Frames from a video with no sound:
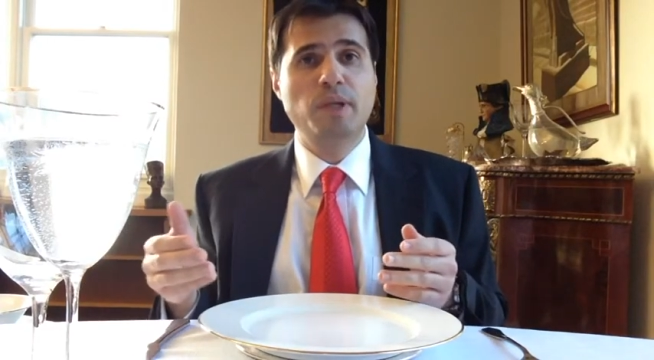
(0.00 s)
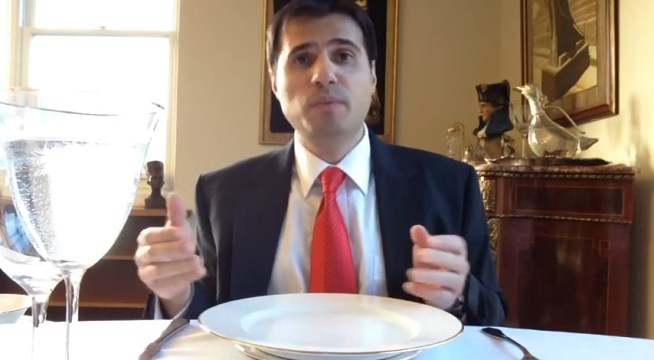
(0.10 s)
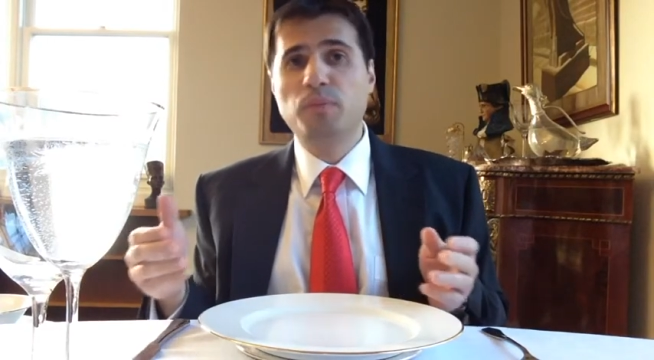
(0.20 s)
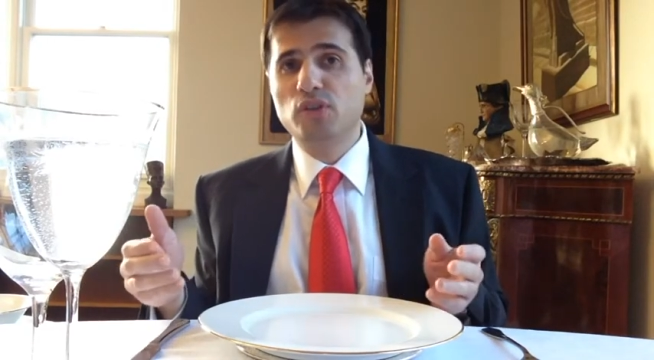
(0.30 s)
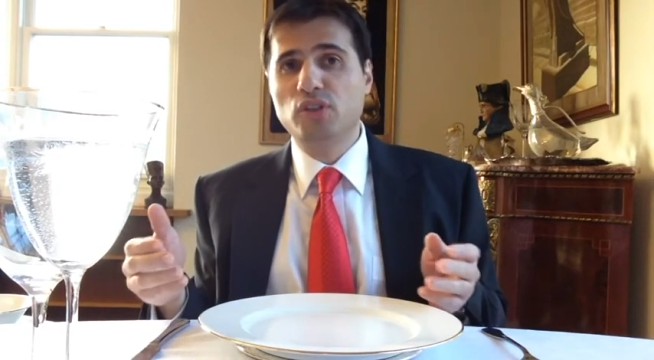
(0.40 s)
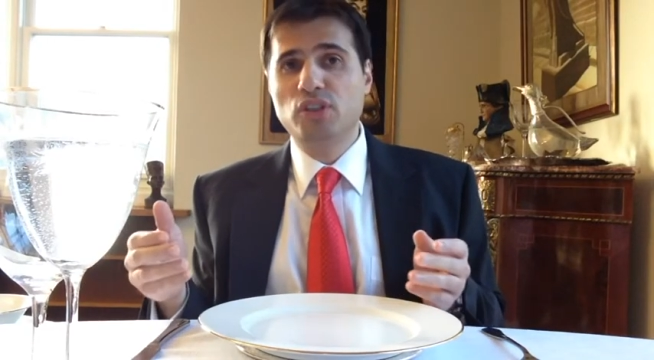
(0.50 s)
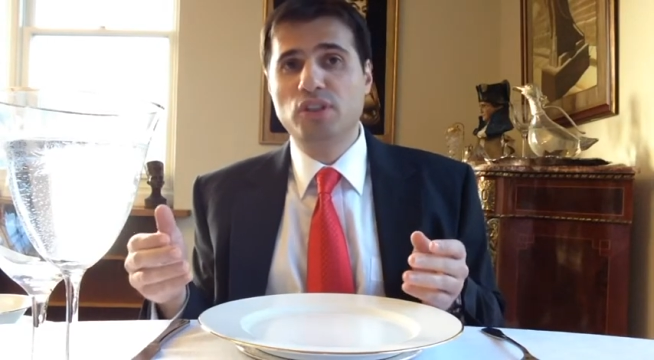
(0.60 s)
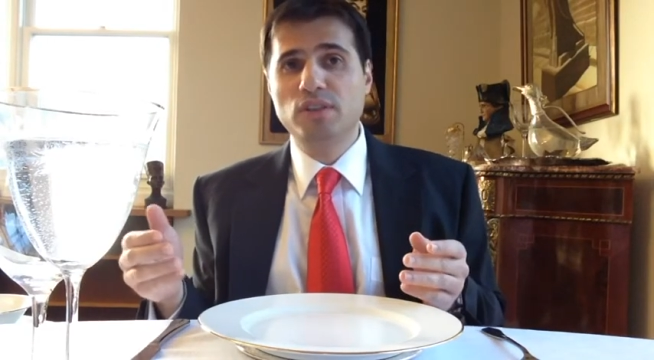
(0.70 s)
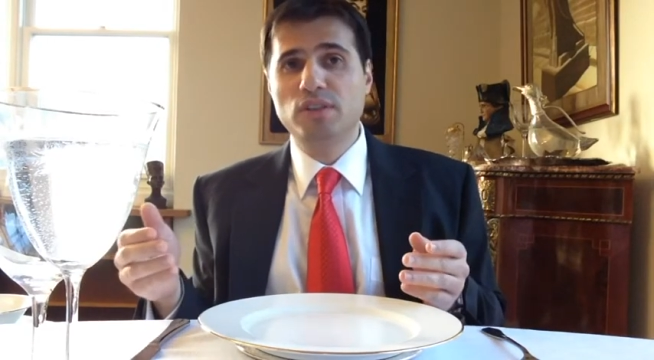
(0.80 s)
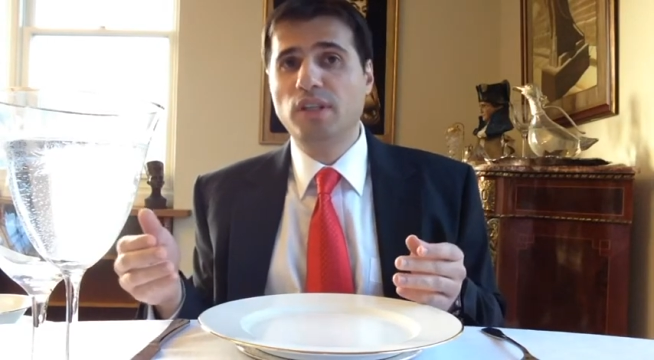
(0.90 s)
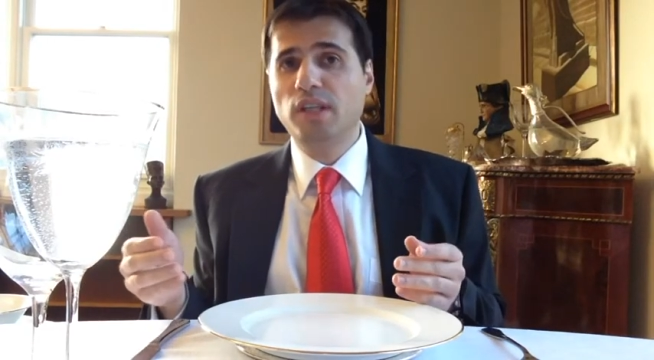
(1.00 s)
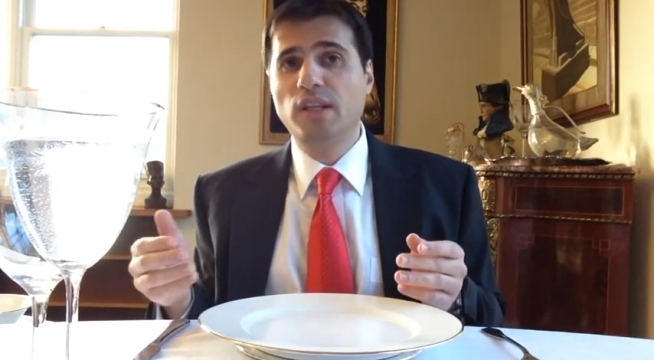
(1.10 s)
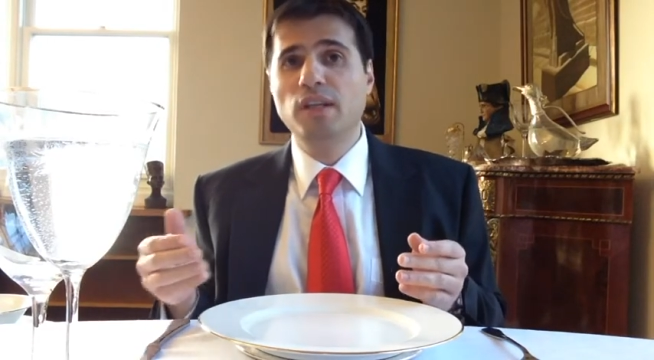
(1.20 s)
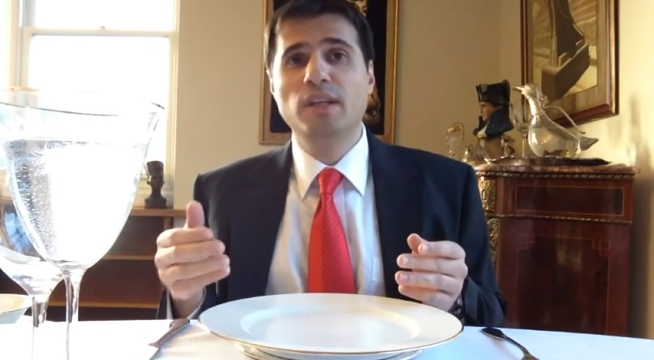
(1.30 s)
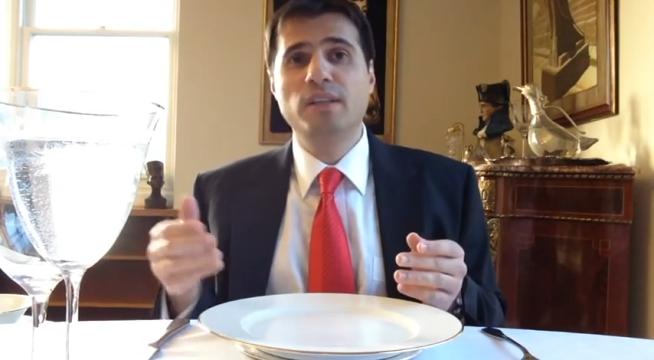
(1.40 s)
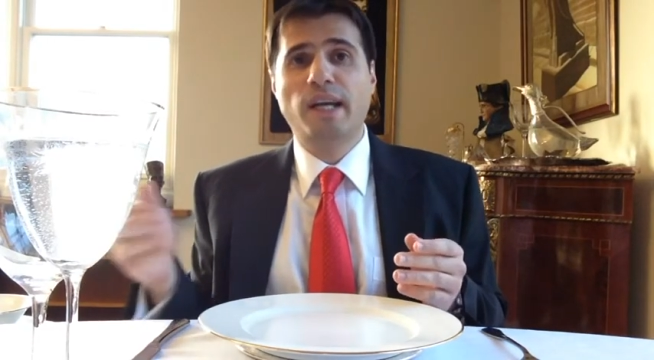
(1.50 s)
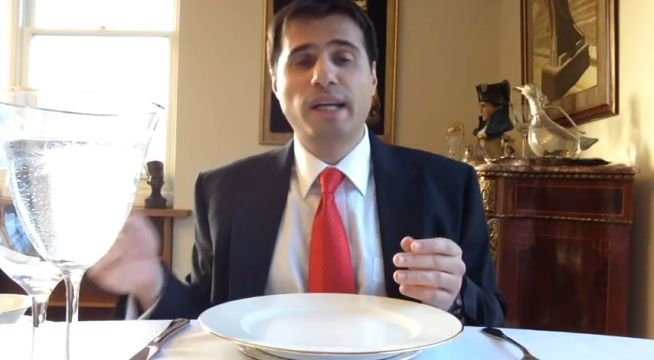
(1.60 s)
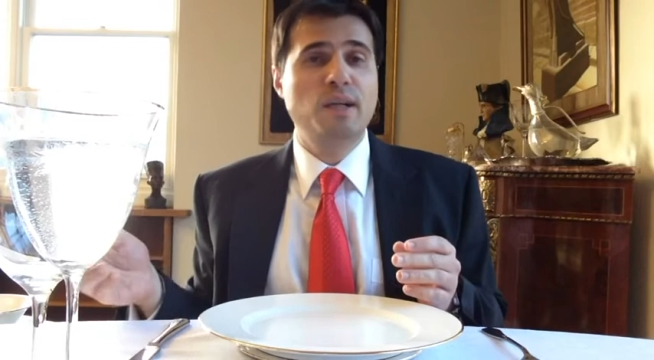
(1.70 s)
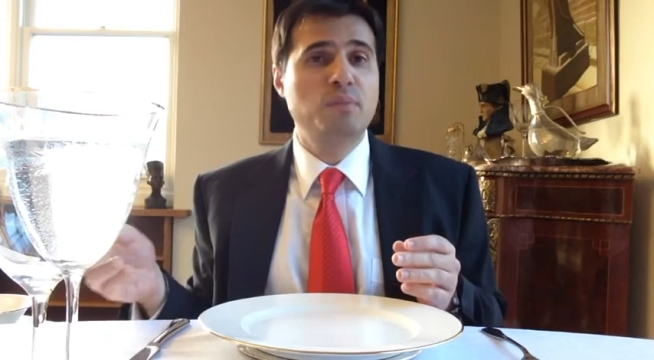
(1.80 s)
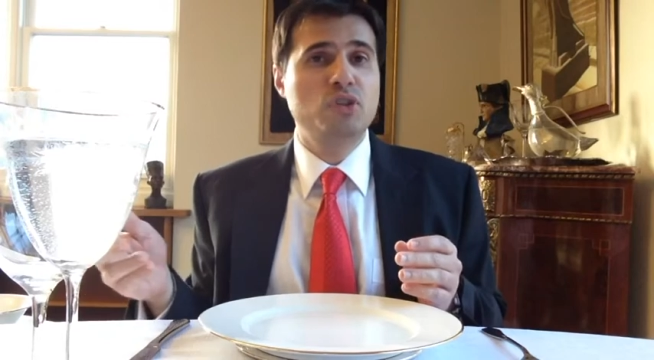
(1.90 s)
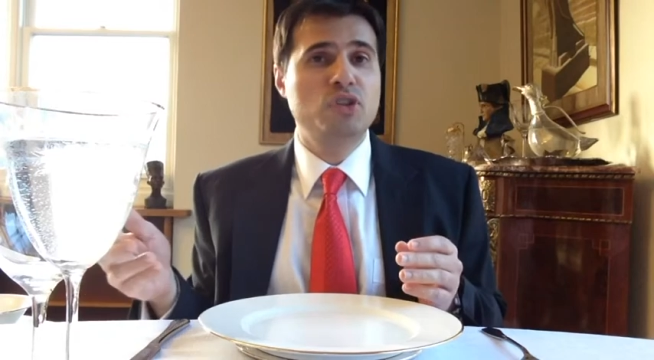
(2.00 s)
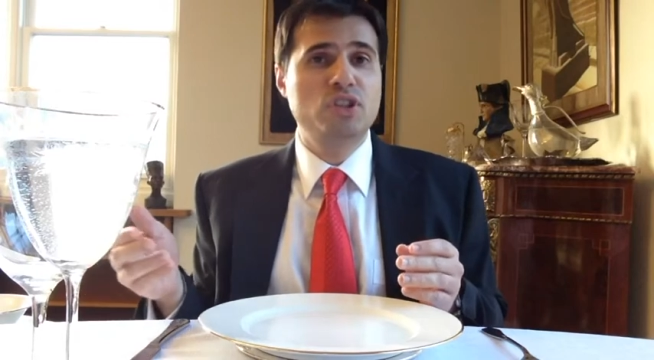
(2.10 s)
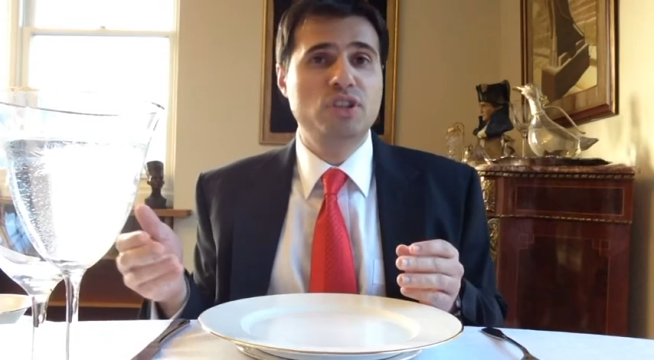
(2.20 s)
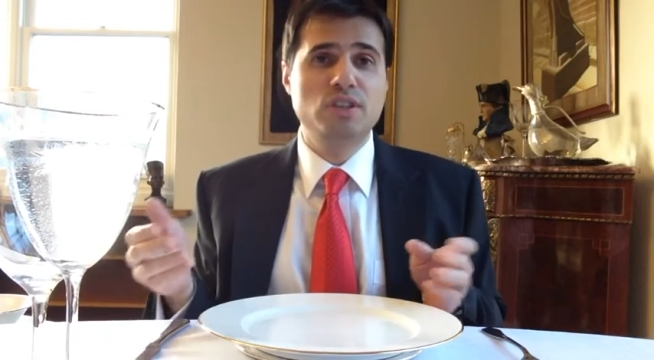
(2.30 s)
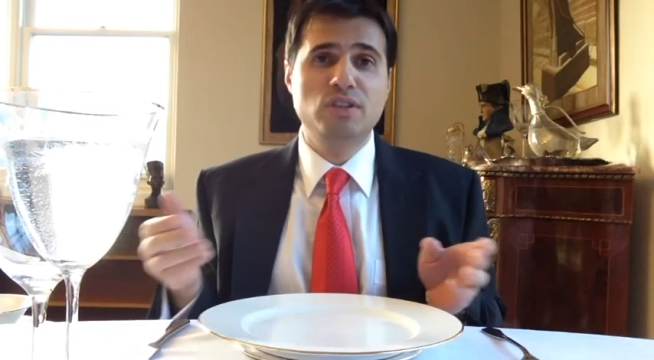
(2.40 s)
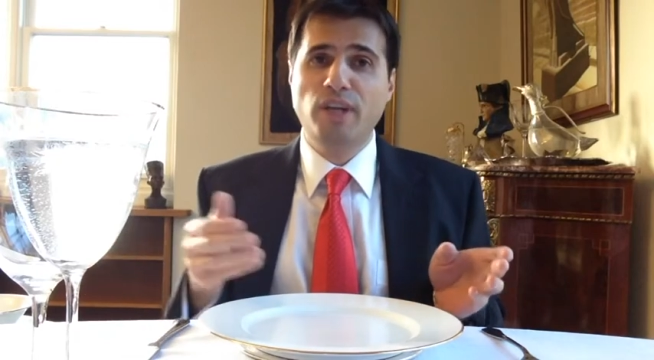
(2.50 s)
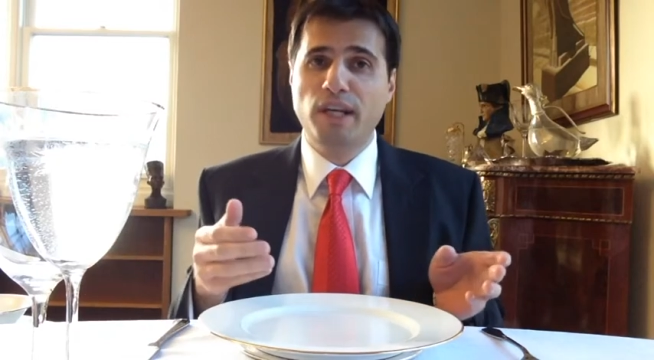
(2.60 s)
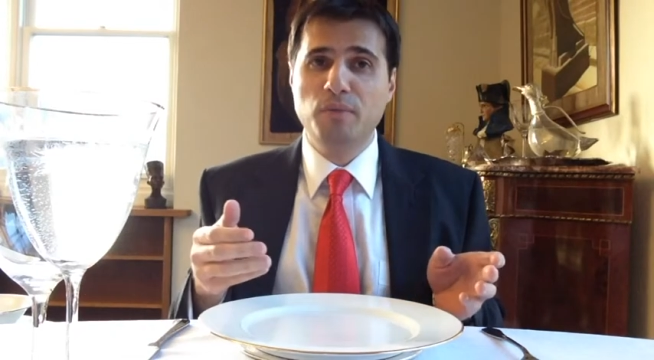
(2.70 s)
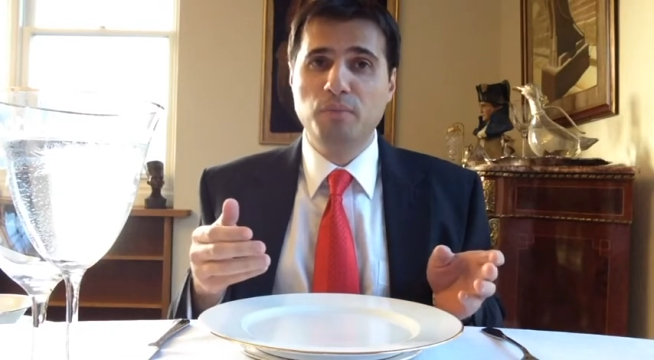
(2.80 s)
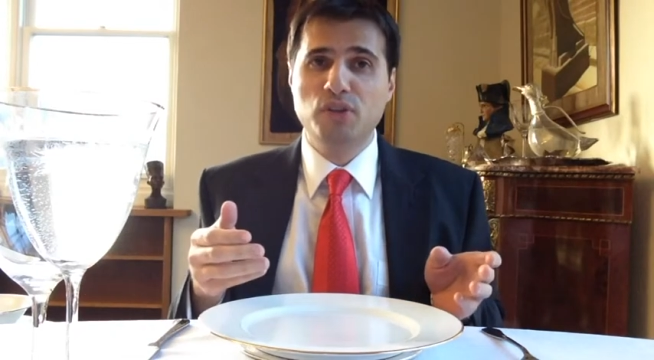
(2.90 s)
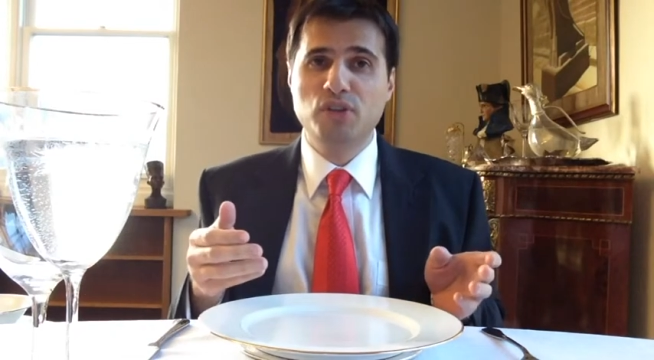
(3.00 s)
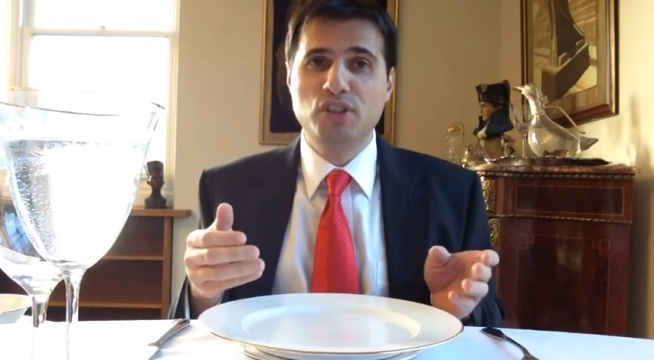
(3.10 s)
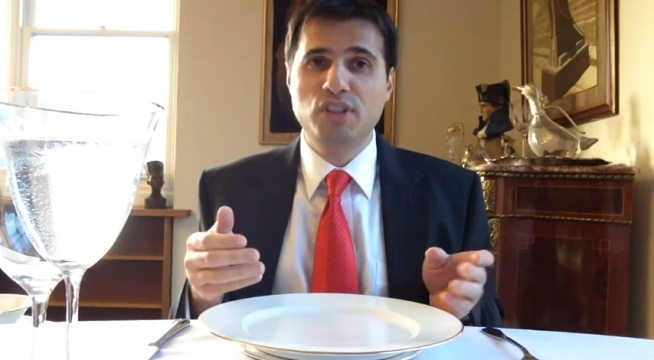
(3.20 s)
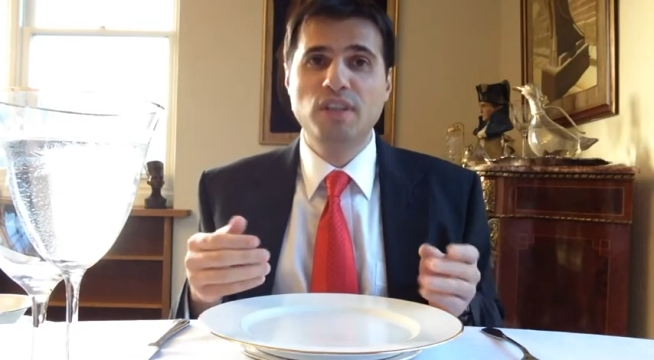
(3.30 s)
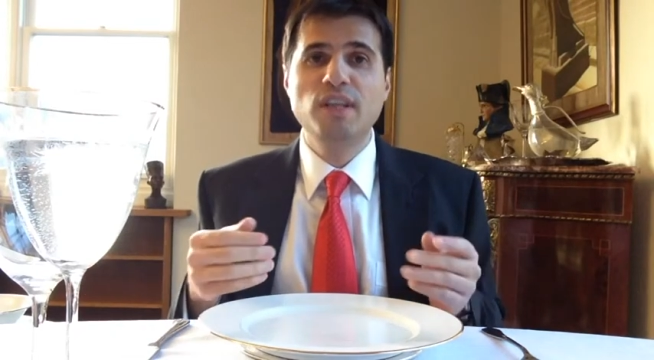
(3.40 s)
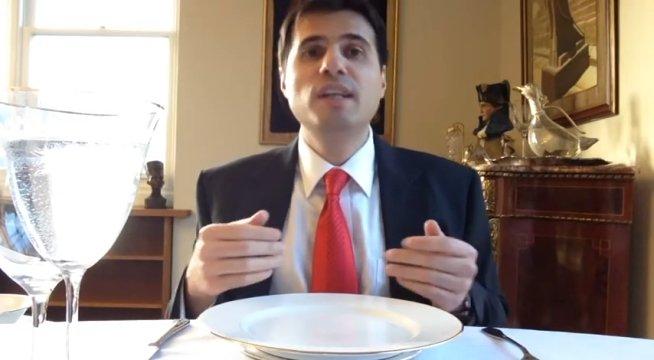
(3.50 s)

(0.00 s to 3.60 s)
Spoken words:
many positions, the tiger position, the dragon position.